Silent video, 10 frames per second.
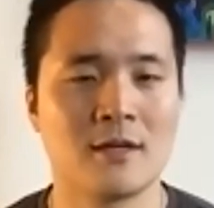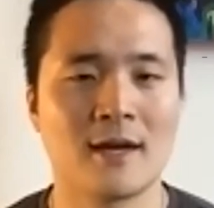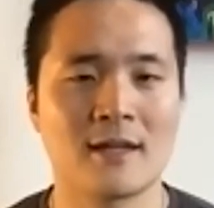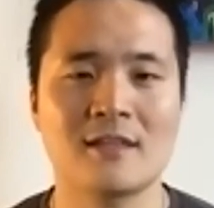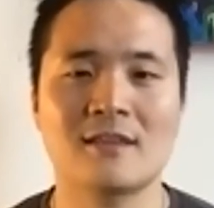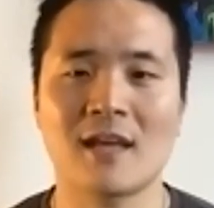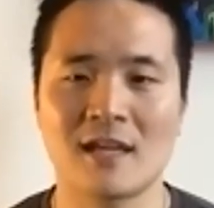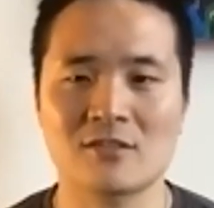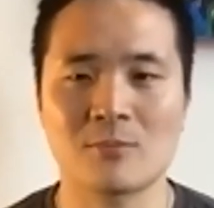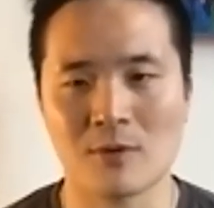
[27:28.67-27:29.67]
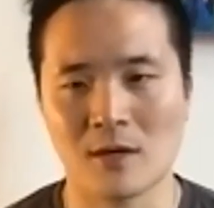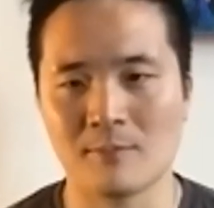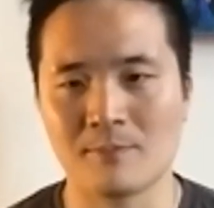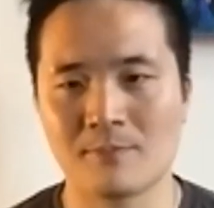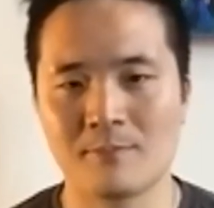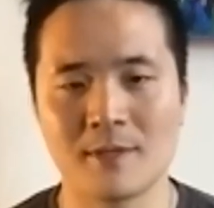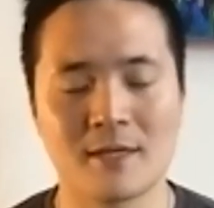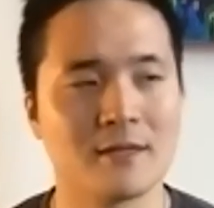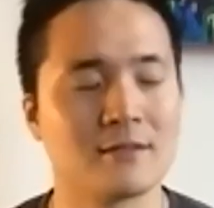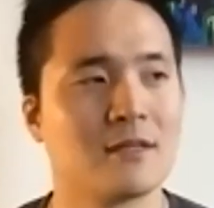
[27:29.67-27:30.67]
And I think that's the problem,
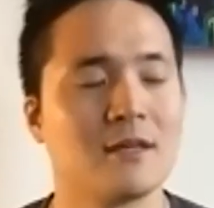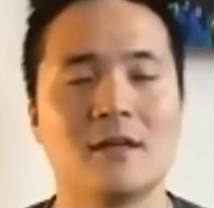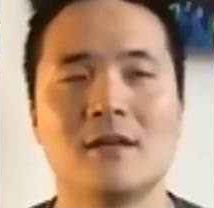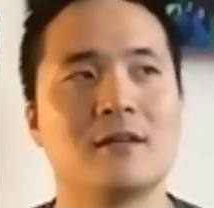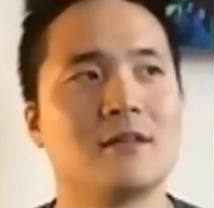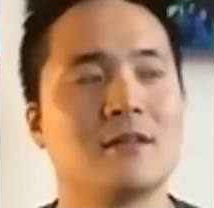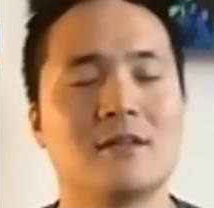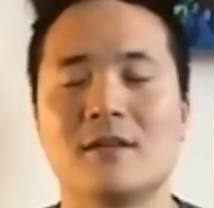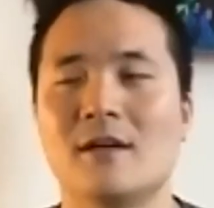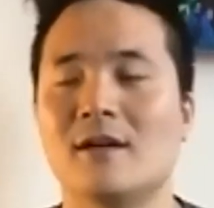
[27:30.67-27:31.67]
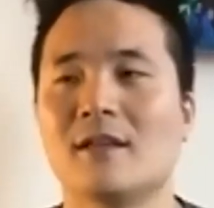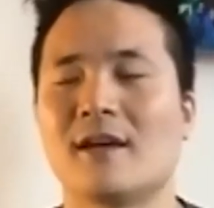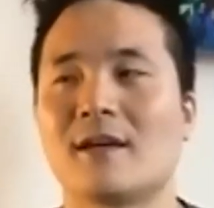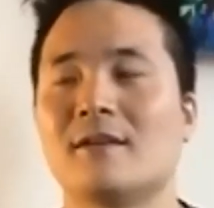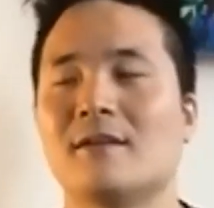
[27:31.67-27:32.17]
because like,